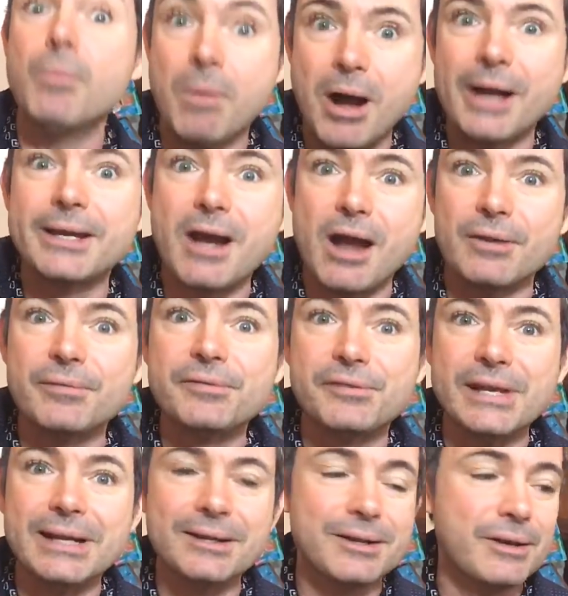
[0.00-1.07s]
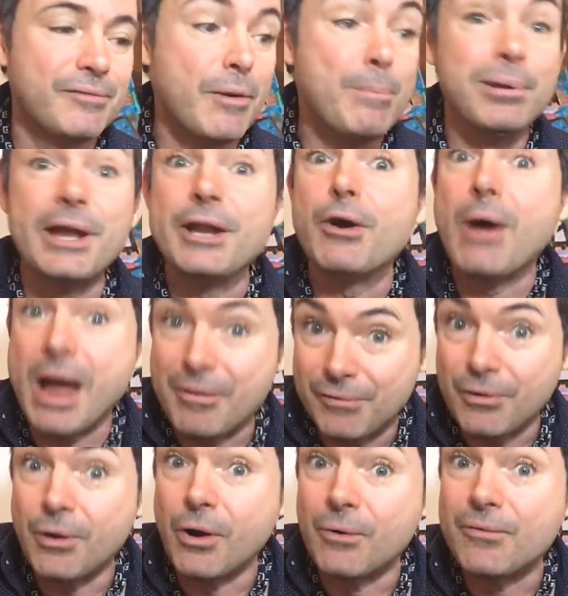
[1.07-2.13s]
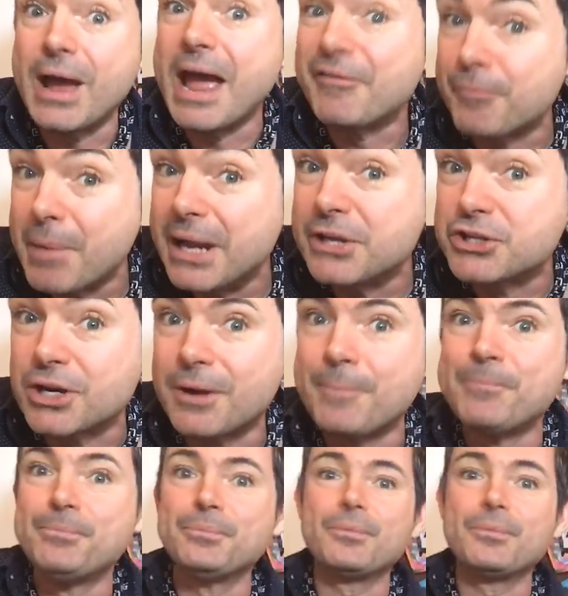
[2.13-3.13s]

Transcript: I kind of think that if I'm playing over F major,